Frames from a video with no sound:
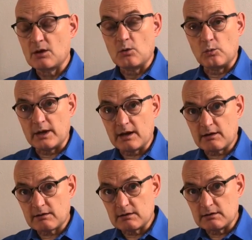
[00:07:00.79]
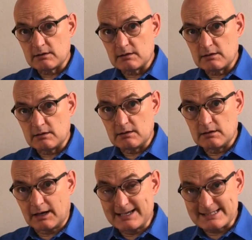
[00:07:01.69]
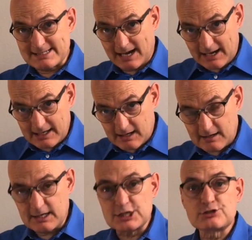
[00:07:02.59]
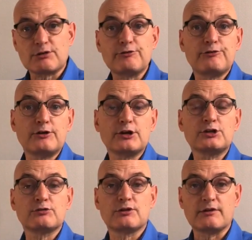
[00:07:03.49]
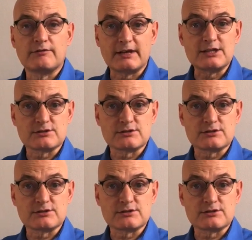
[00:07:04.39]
where Isaiah is referring to the events